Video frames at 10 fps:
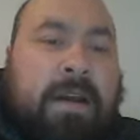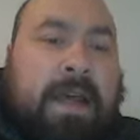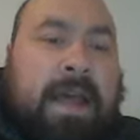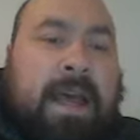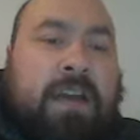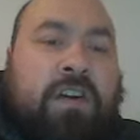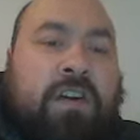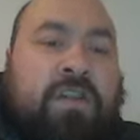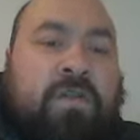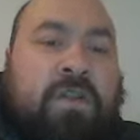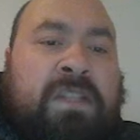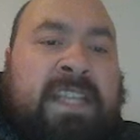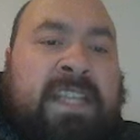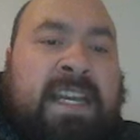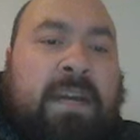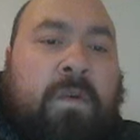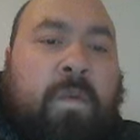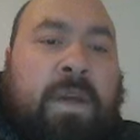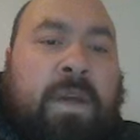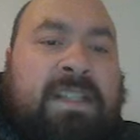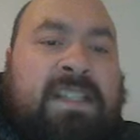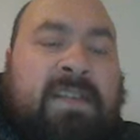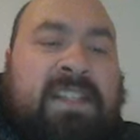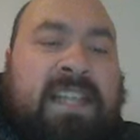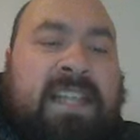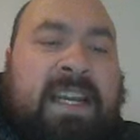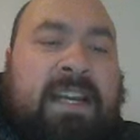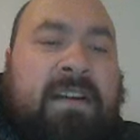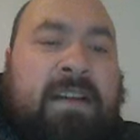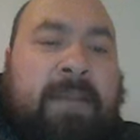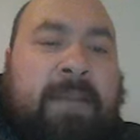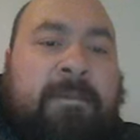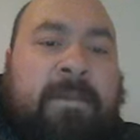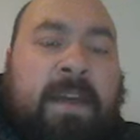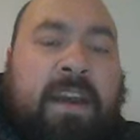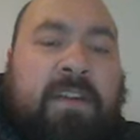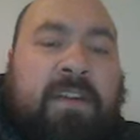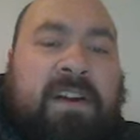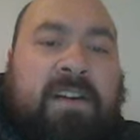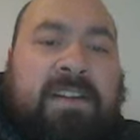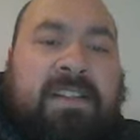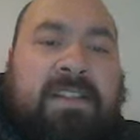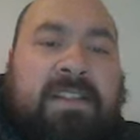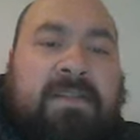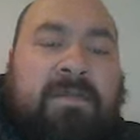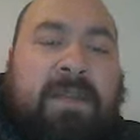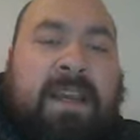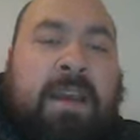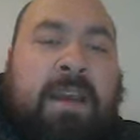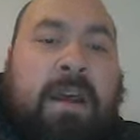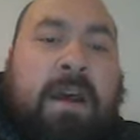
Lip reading: Connor Rosie, 117. Yep, very nice from there.